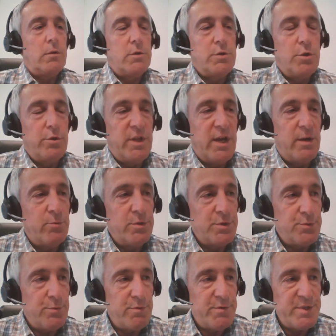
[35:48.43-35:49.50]
So that
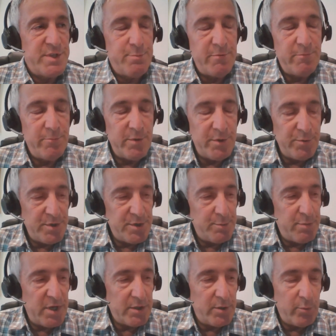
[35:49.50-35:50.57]
was with
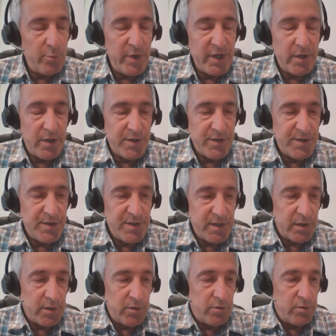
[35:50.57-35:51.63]
respect to wake on
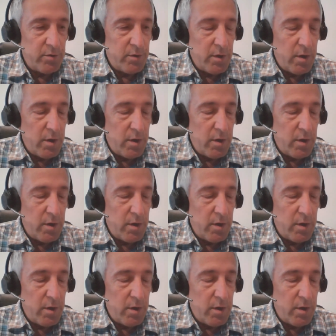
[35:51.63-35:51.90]
signal.